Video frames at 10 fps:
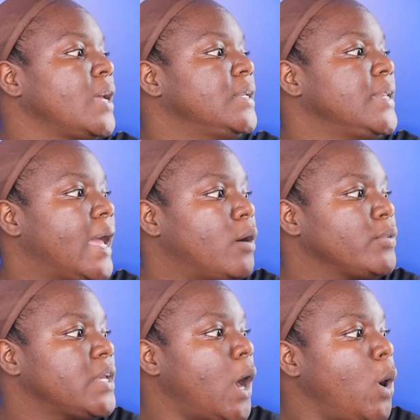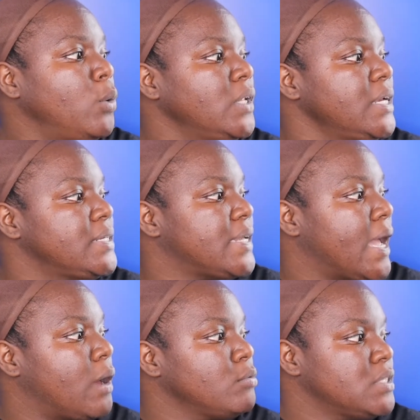Now the only
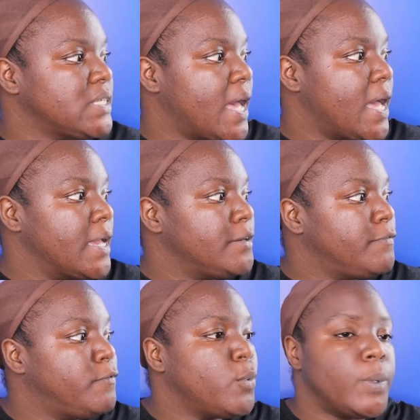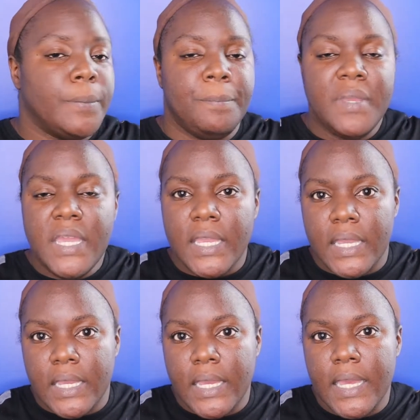downside for
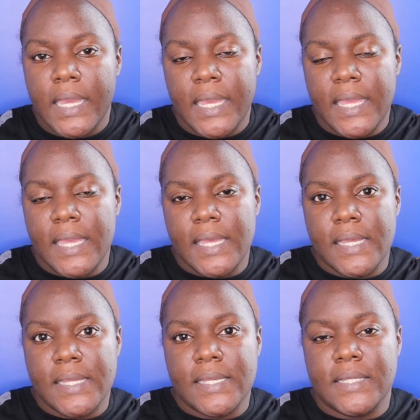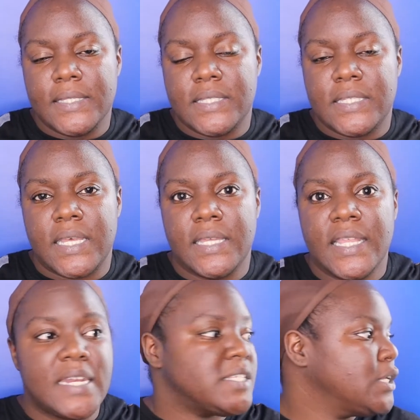me is
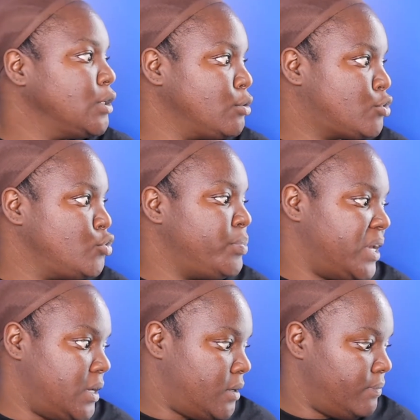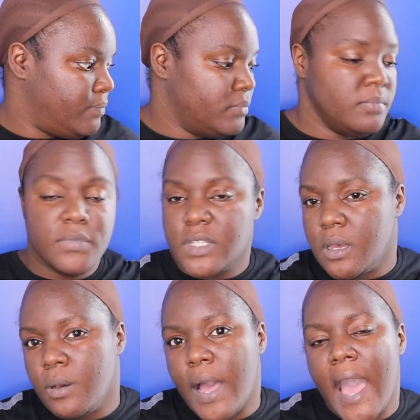that it's a little too big.
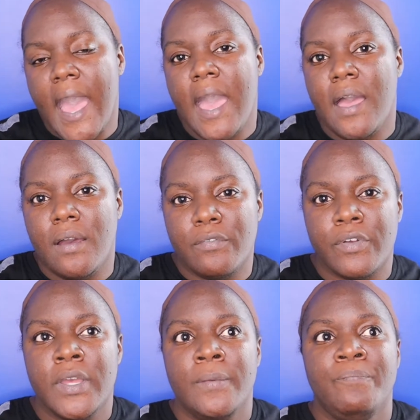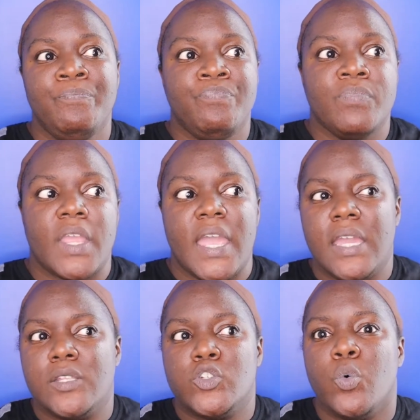So I have
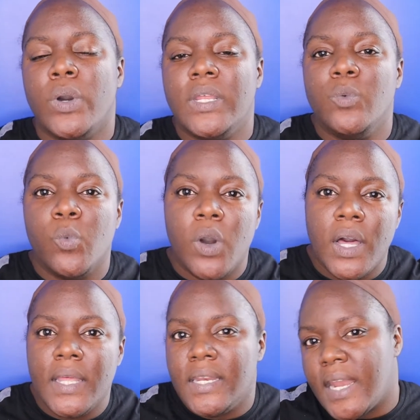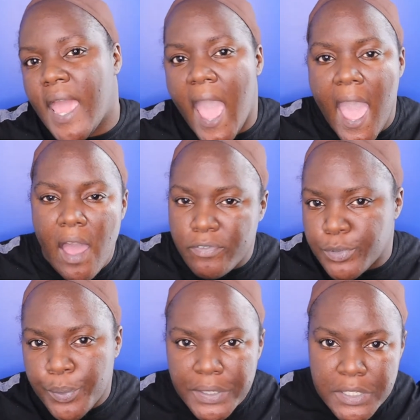a 21.5,
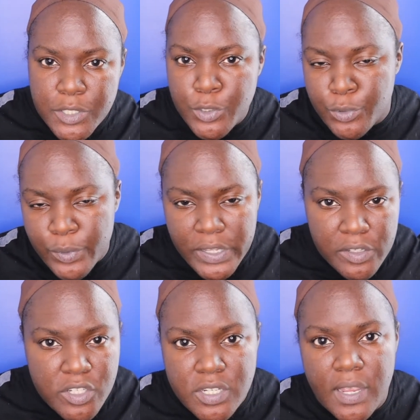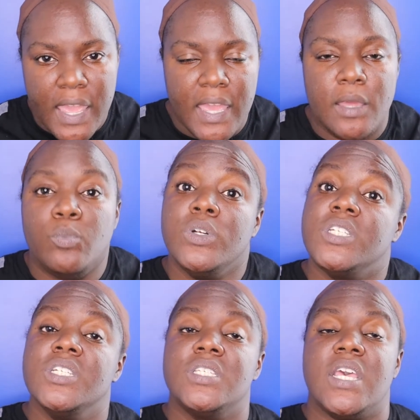22 inch head, which is